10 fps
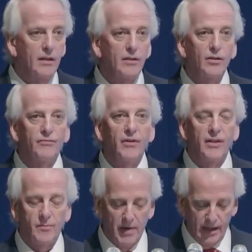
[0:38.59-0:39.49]
good
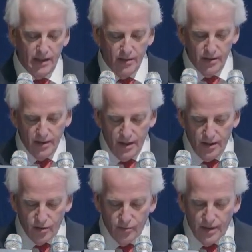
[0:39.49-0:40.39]
friends back here
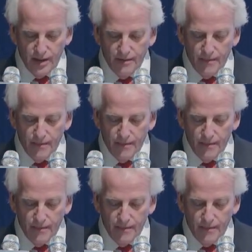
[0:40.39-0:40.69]
in Korea.